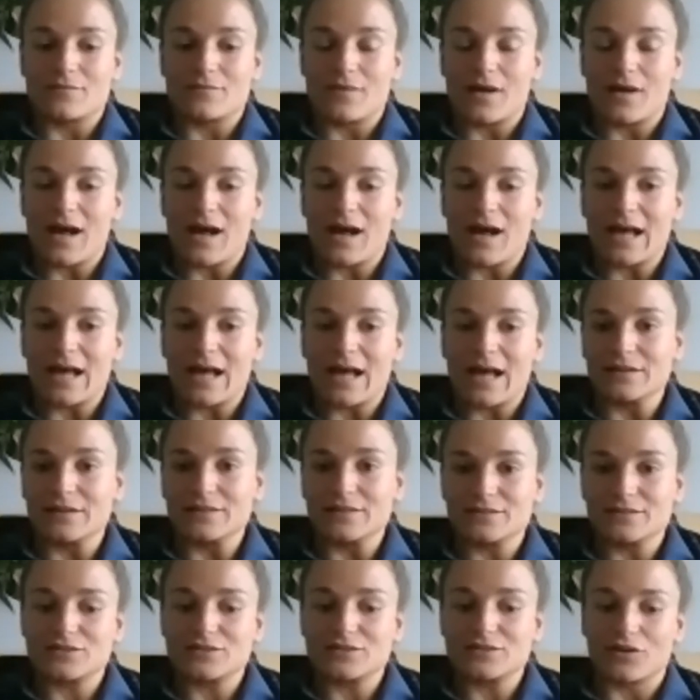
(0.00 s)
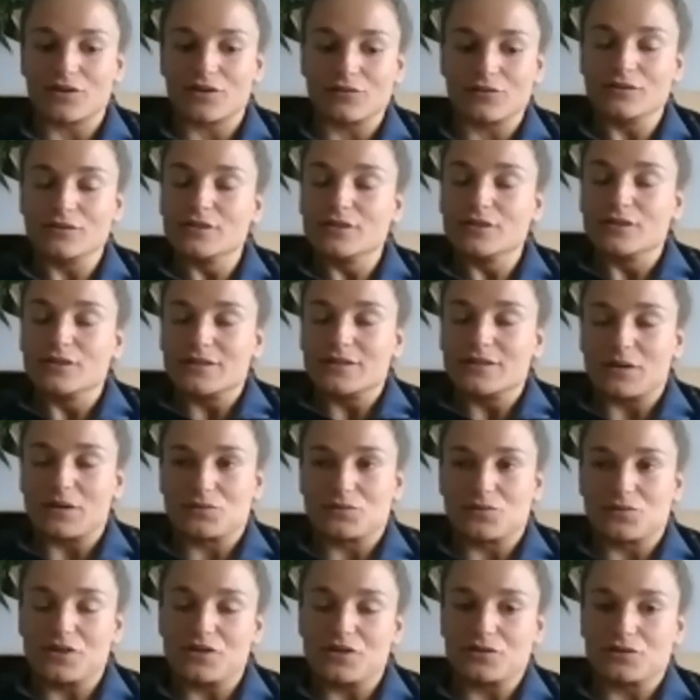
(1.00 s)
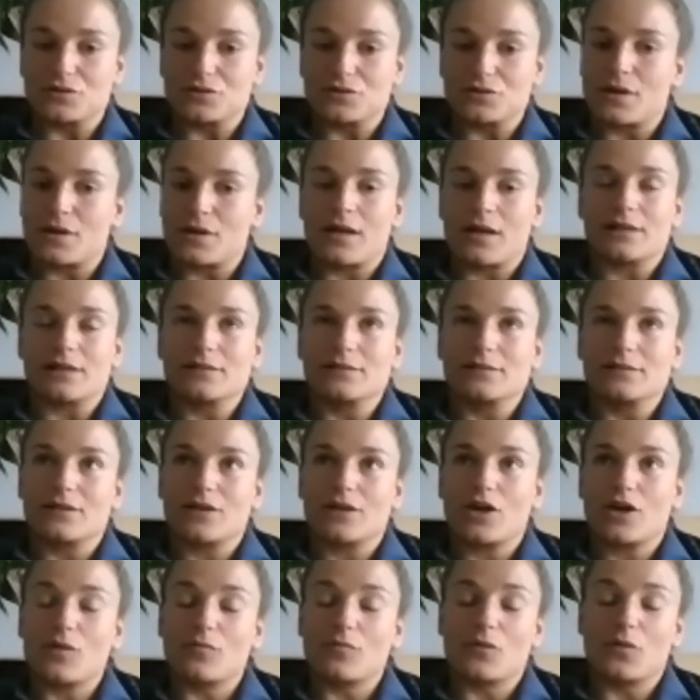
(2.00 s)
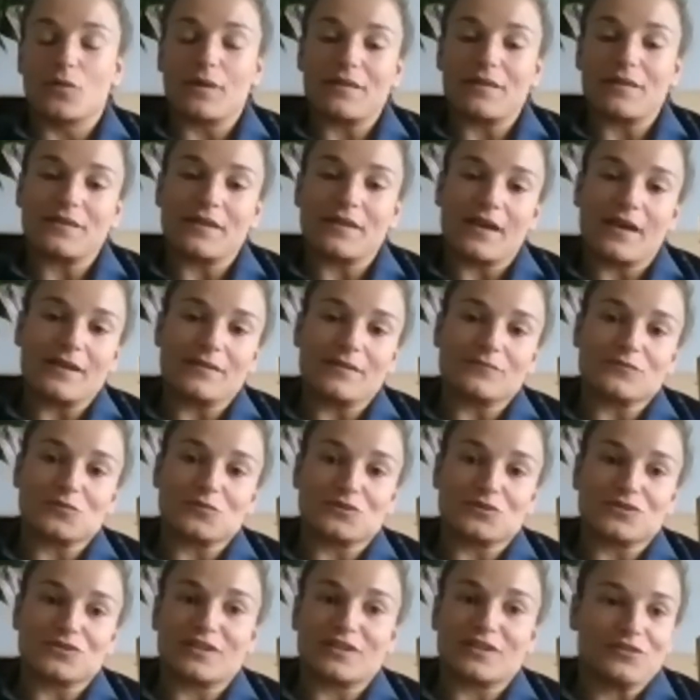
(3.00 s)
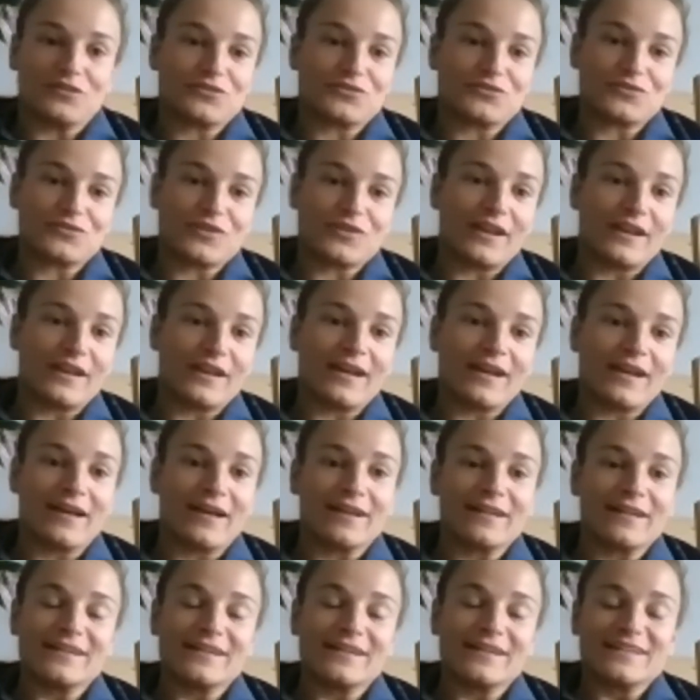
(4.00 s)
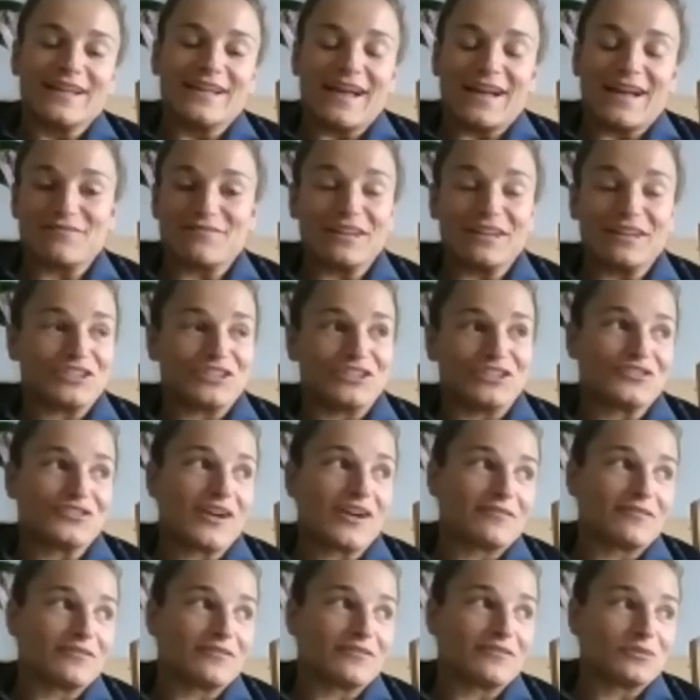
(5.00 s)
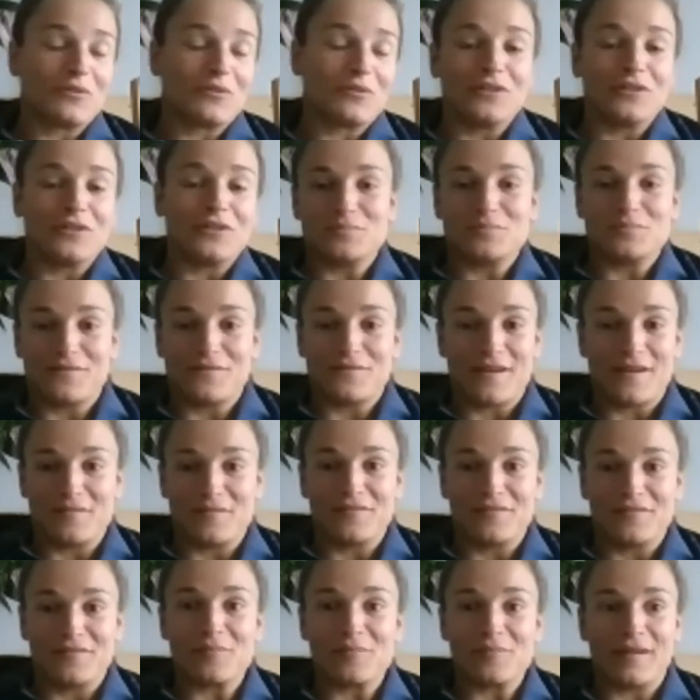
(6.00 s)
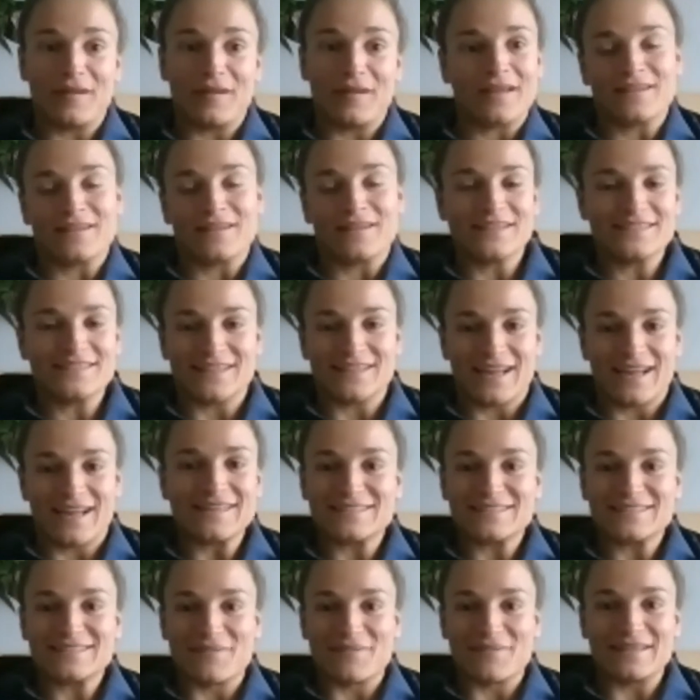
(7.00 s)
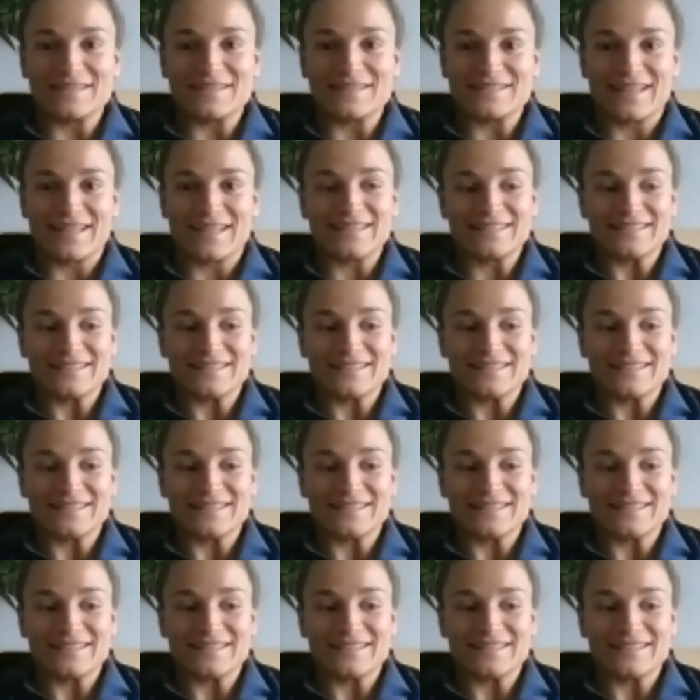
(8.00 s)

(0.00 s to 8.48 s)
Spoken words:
Ireland. So that was really good as well. Commonwealth Games, which is in Australia. I've literally travelled the world, to be fair, with rugby, and it's amazing.